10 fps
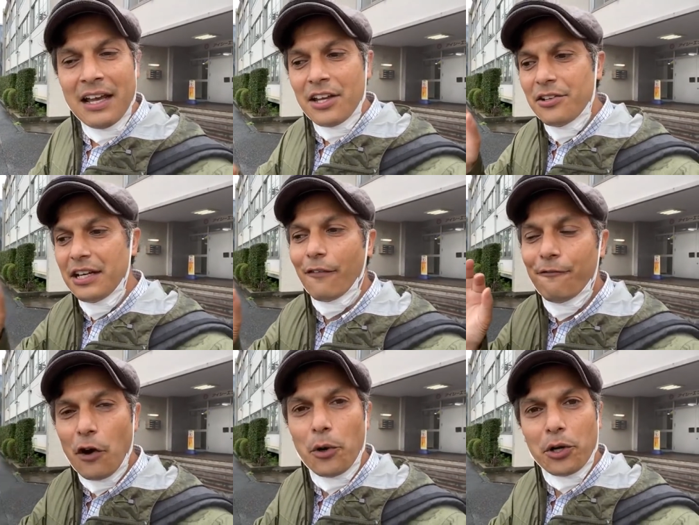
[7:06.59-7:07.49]
You need a
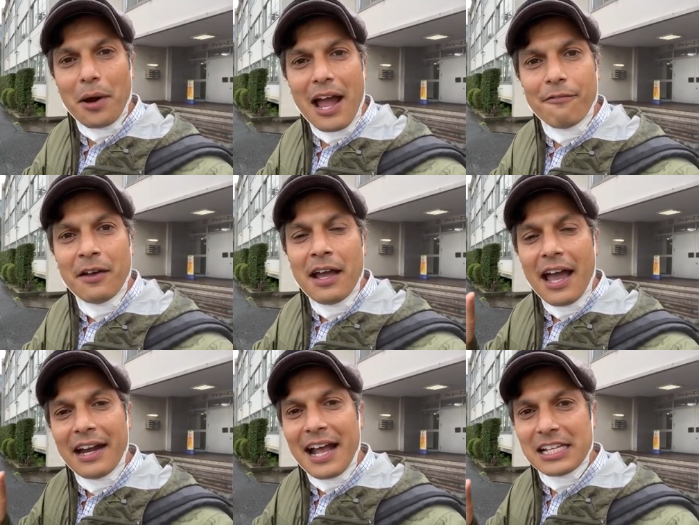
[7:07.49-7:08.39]
photograph,
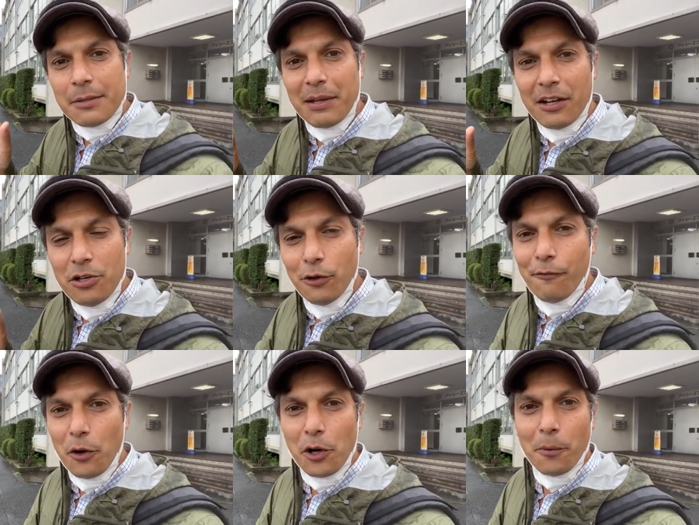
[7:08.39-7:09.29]
and it has to be a new
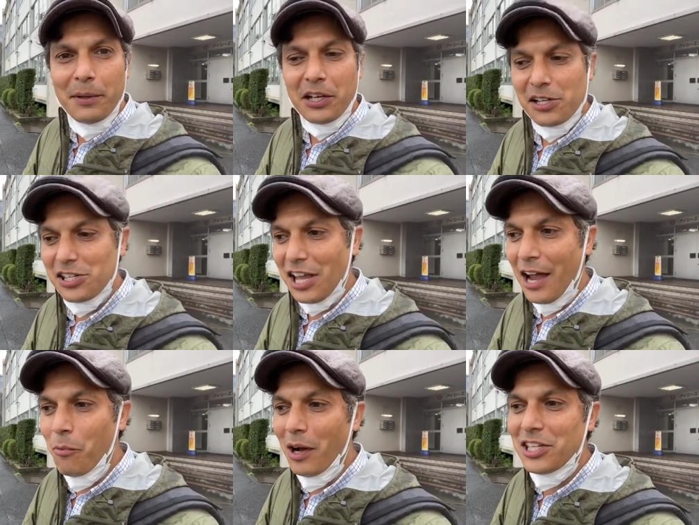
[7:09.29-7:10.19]
photo because I
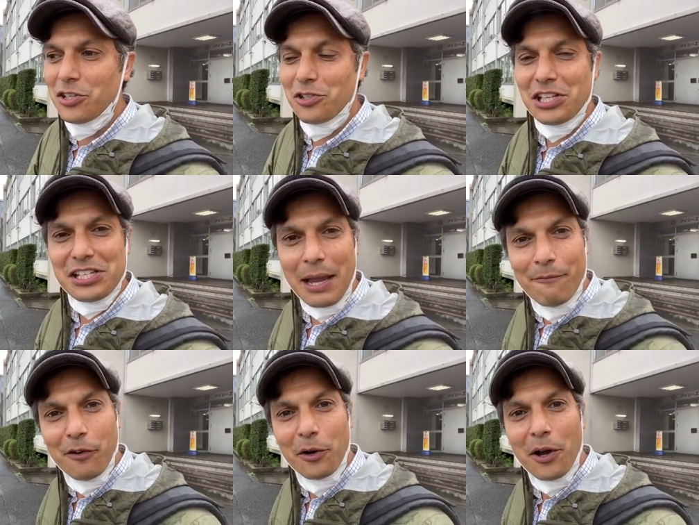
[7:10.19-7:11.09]
once used the same
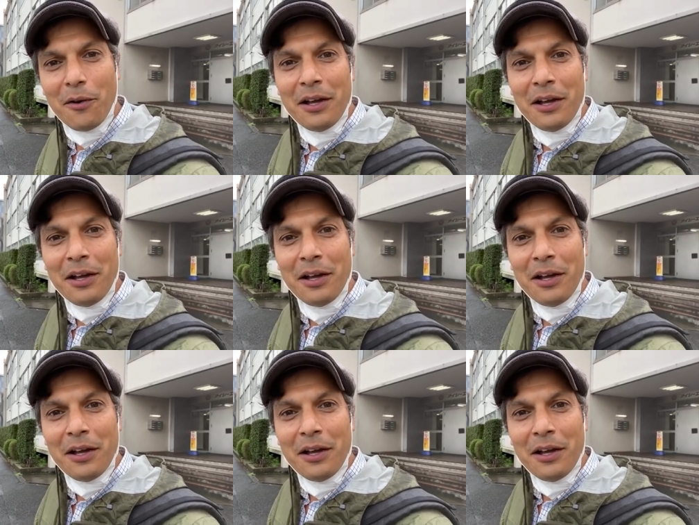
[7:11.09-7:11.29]
photo,